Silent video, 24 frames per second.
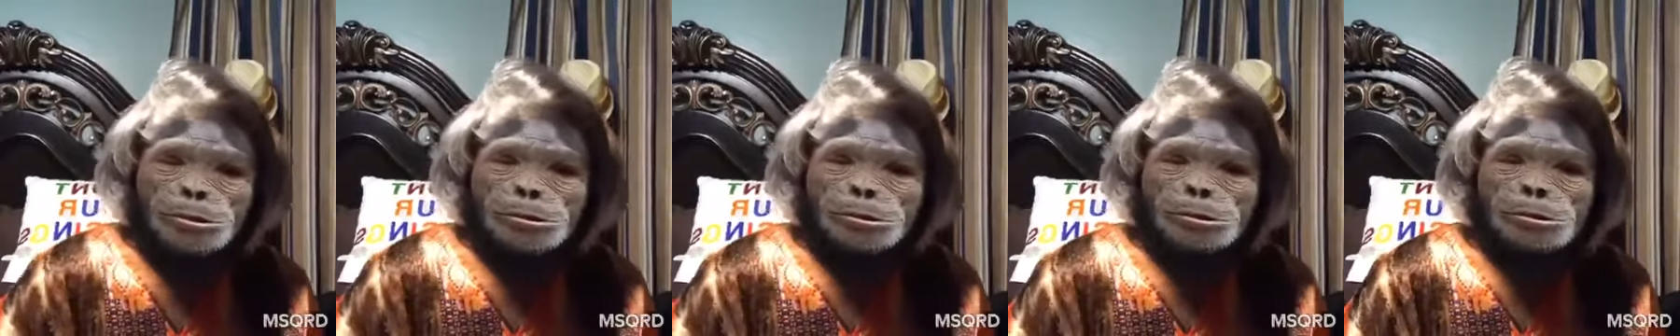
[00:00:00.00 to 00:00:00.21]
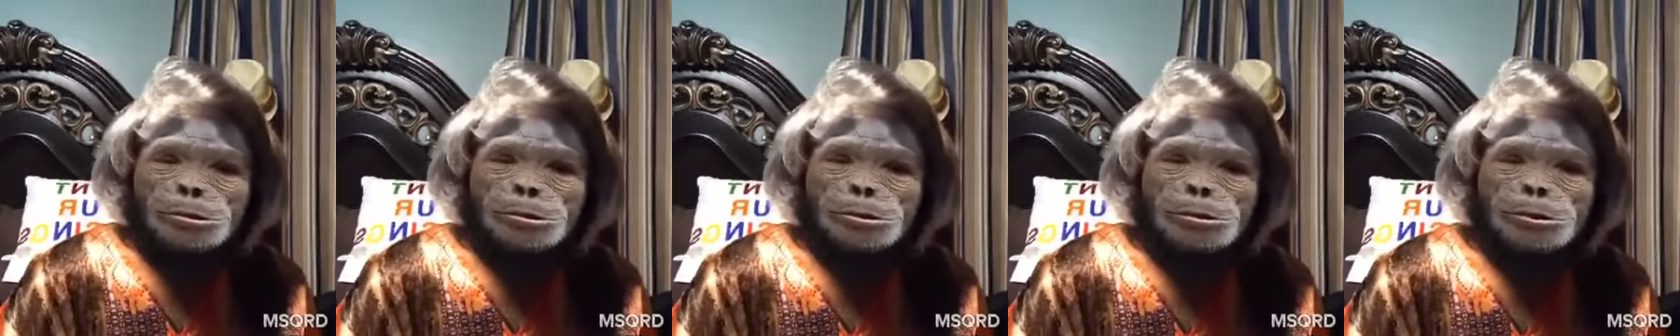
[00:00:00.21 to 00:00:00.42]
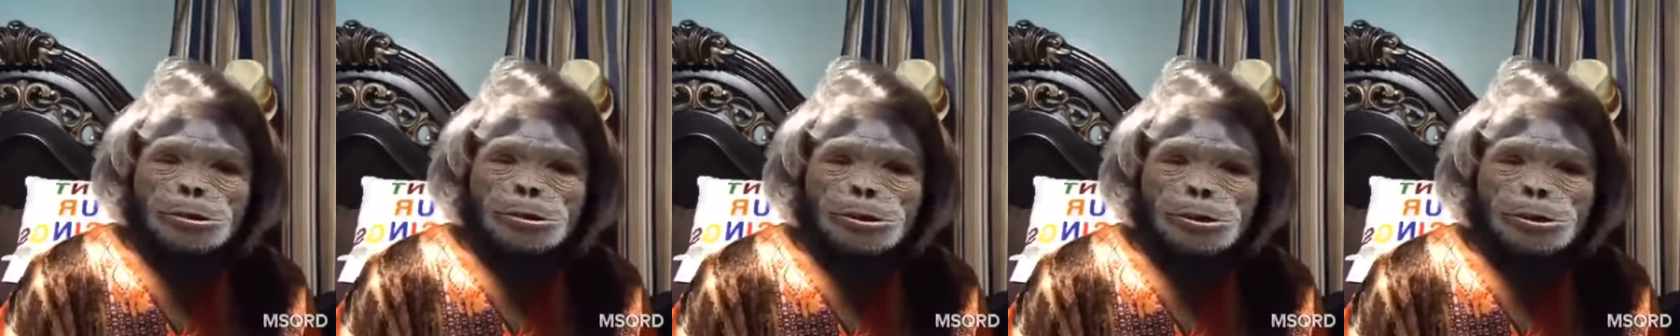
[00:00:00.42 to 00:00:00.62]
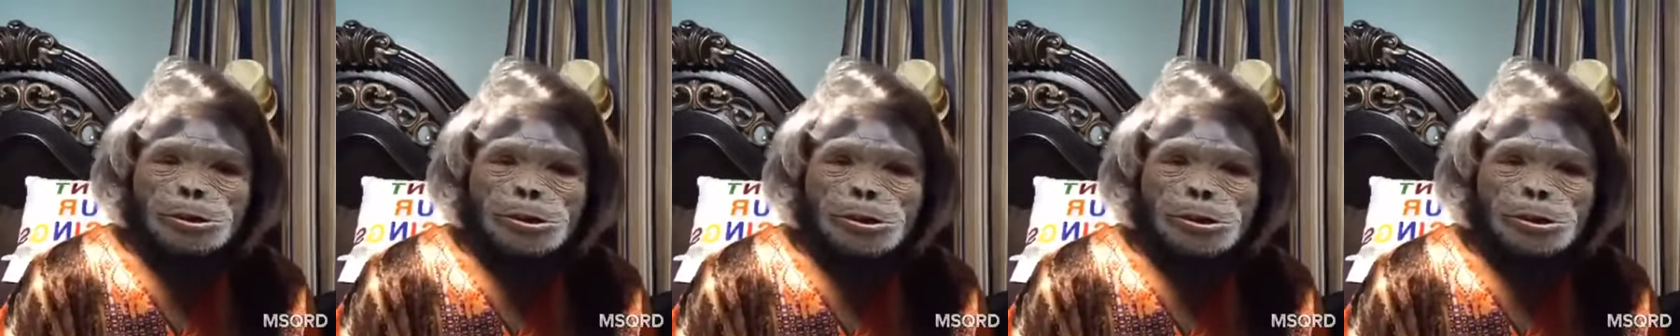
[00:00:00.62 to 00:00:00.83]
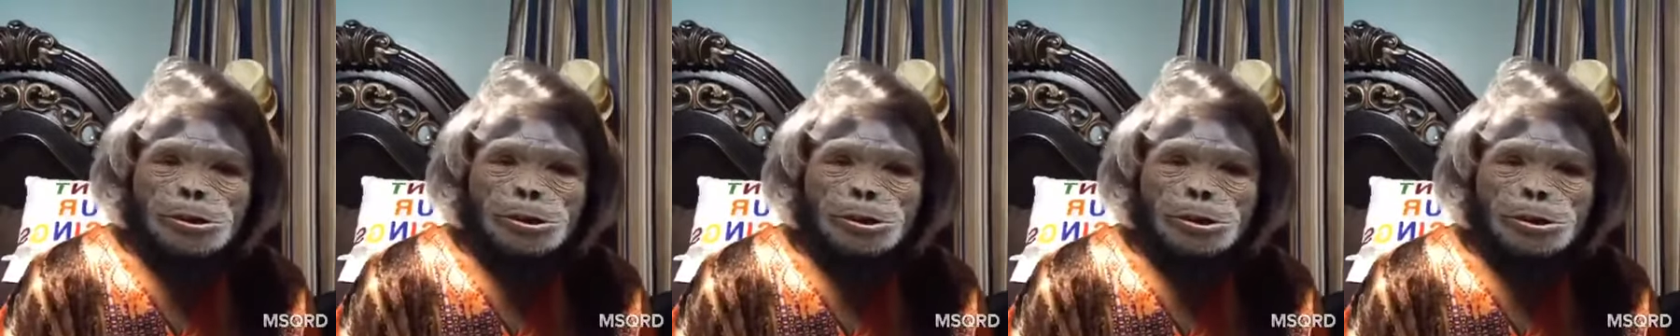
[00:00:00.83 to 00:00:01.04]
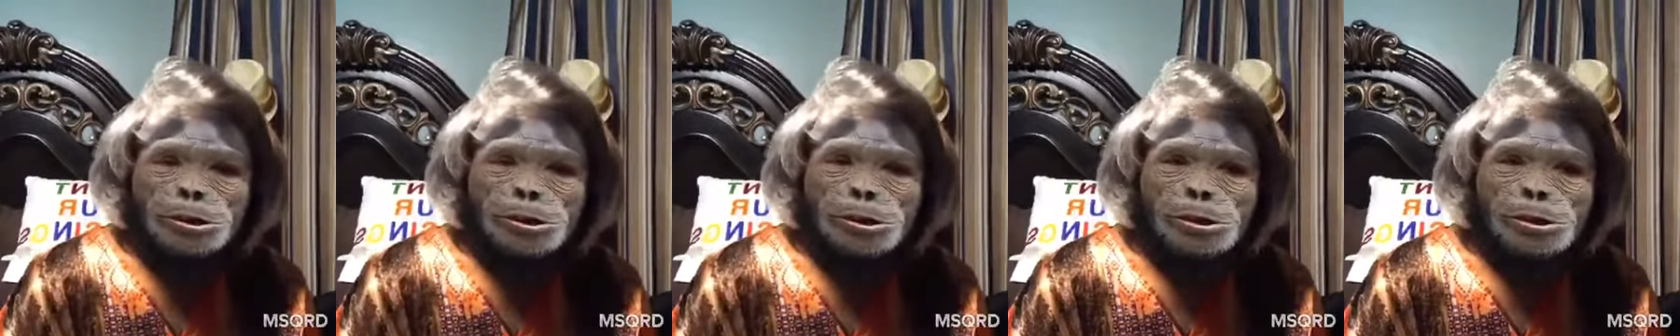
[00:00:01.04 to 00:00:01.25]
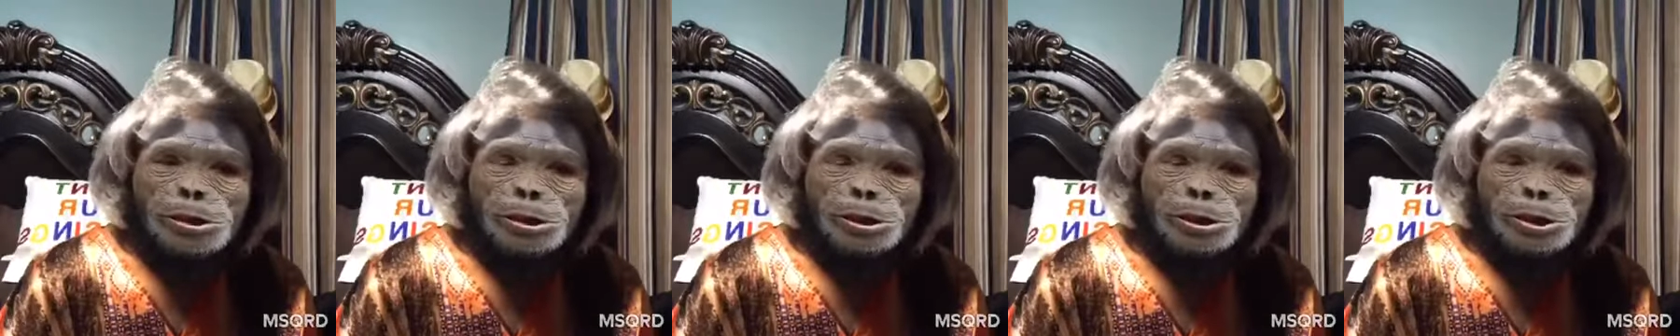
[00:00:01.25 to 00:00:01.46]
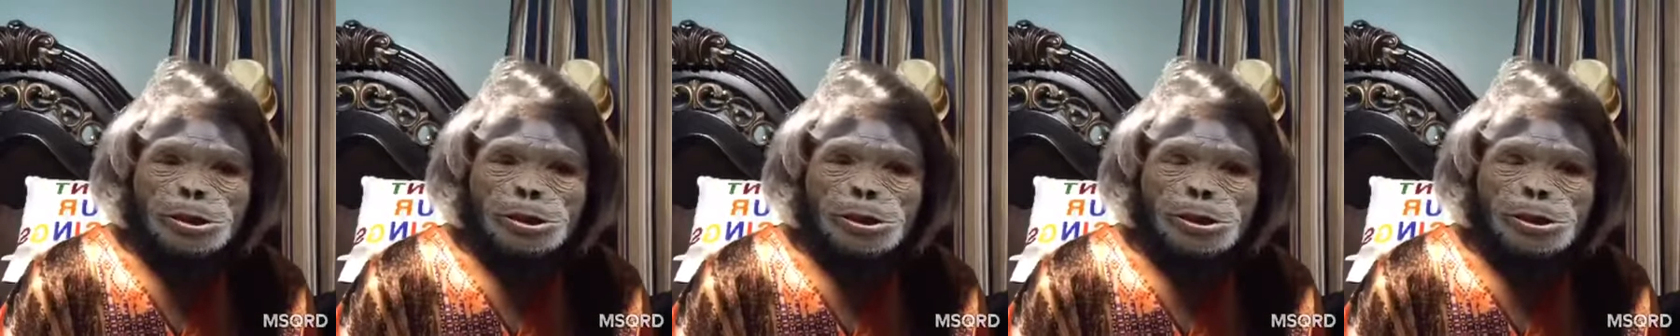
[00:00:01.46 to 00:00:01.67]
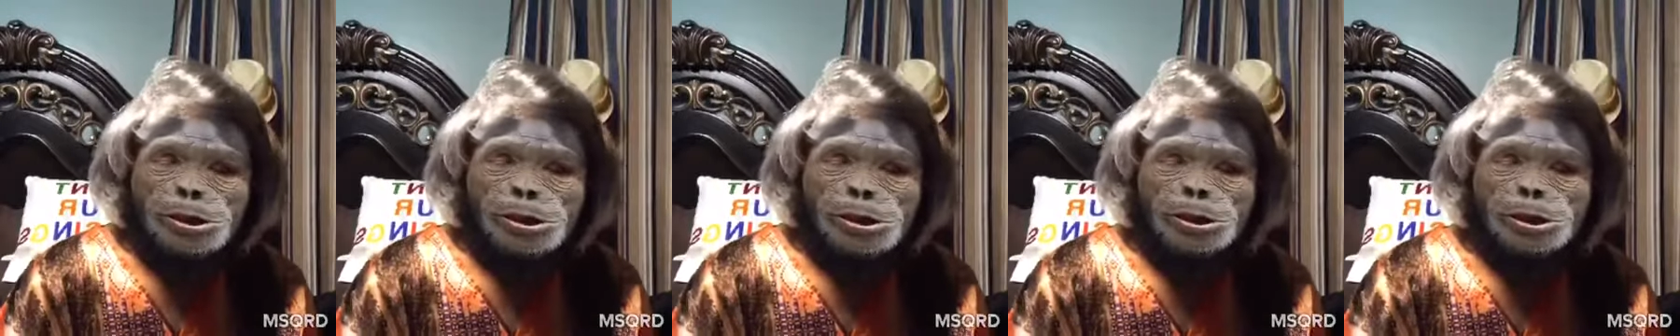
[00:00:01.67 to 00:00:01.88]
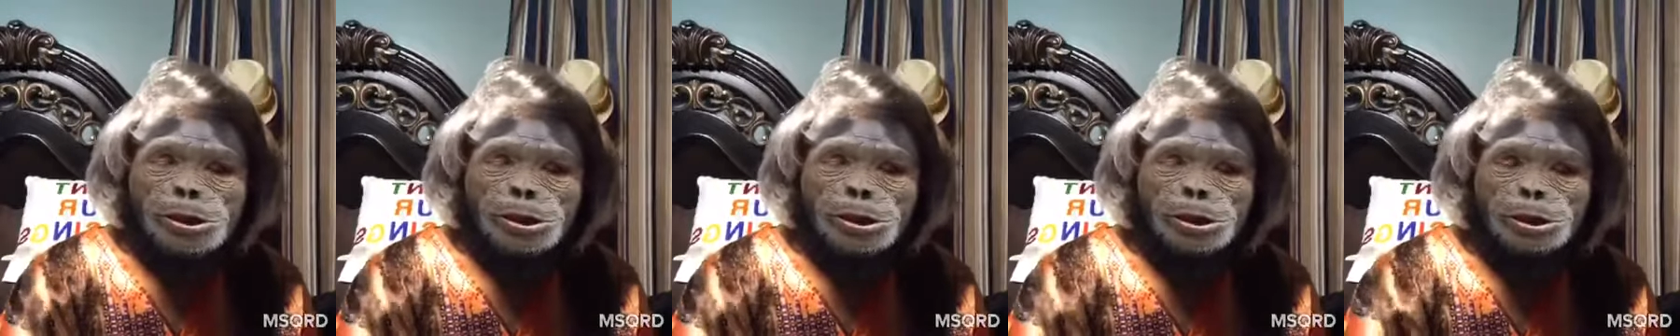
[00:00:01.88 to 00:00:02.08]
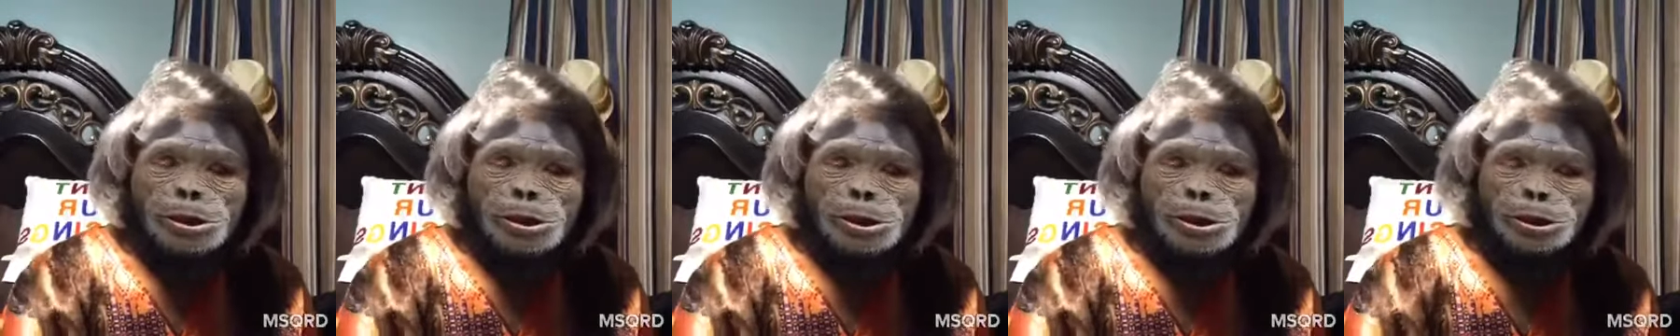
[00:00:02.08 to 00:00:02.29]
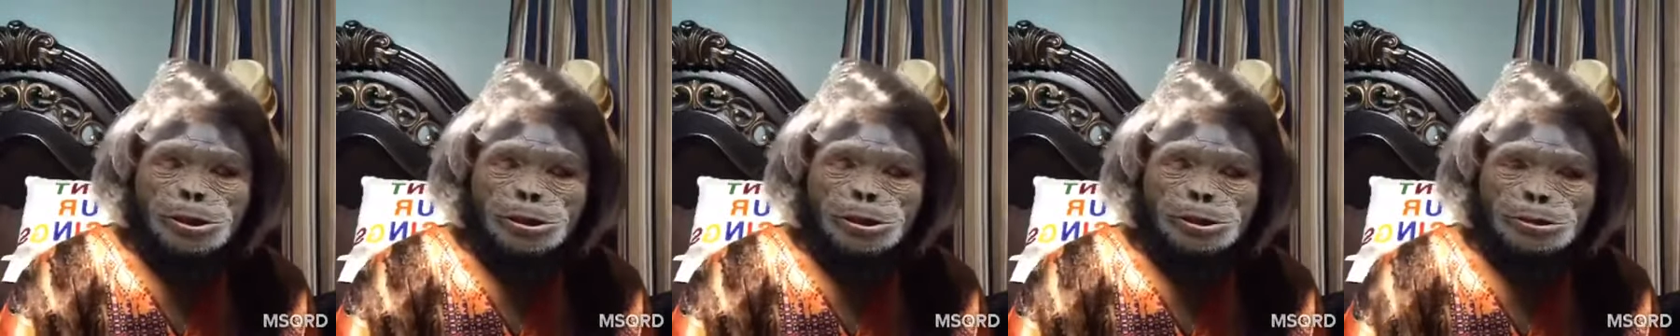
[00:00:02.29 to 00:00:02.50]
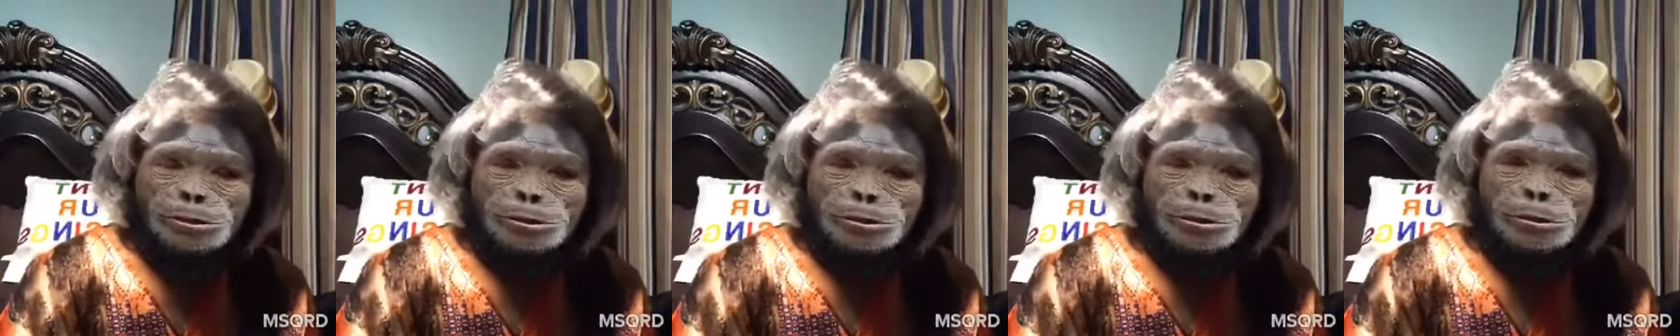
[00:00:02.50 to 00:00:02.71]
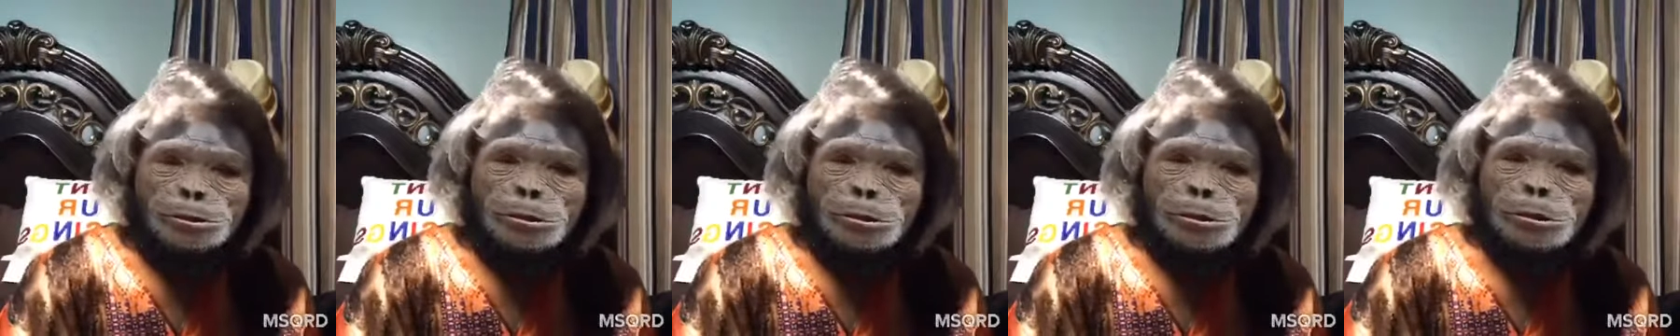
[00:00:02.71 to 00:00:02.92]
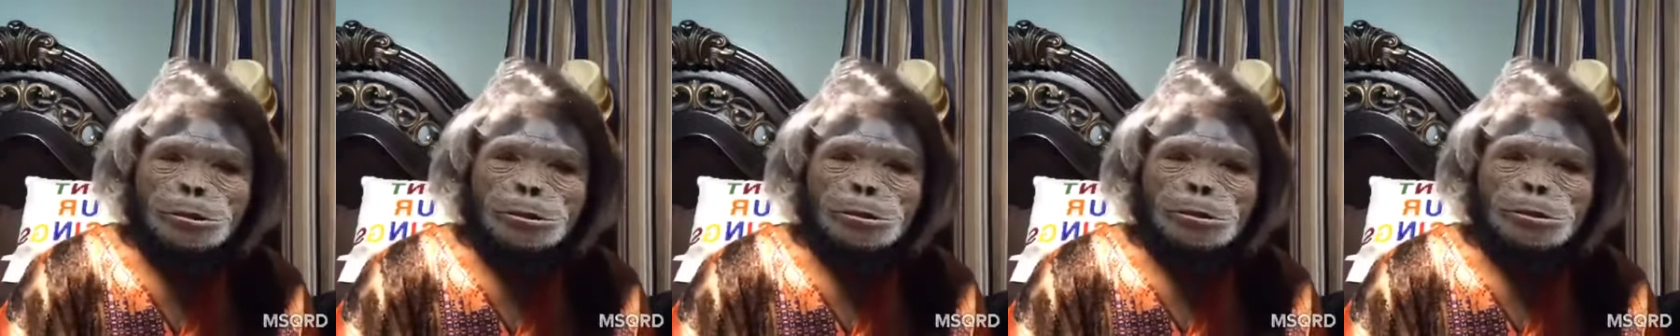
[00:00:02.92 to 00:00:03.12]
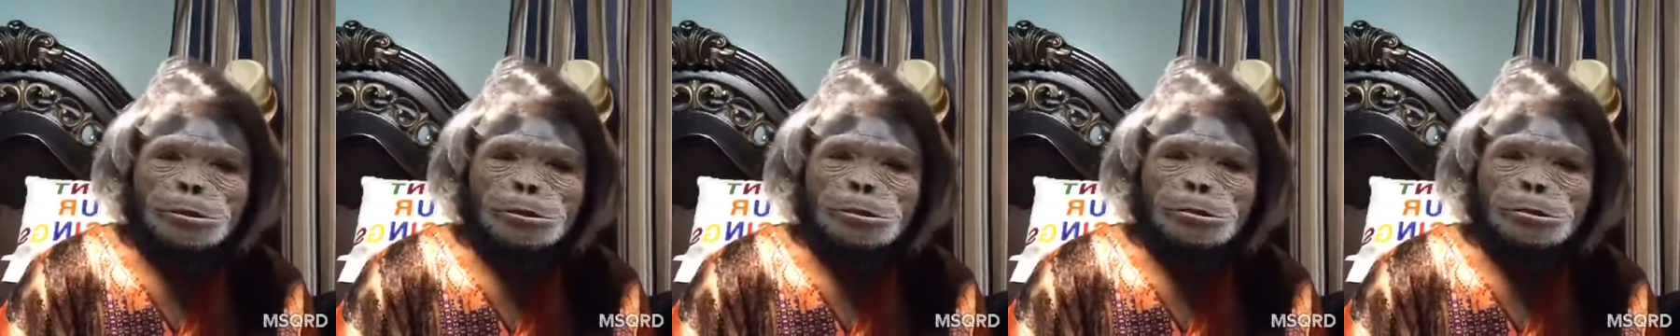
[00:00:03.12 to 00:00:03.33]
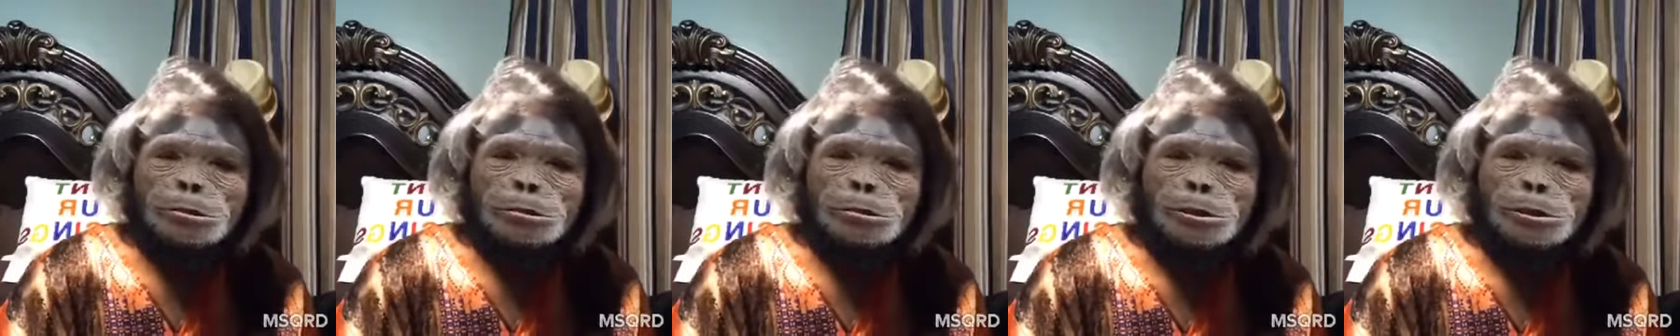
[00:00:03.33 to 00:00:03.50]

All the way over there. I I'm loving this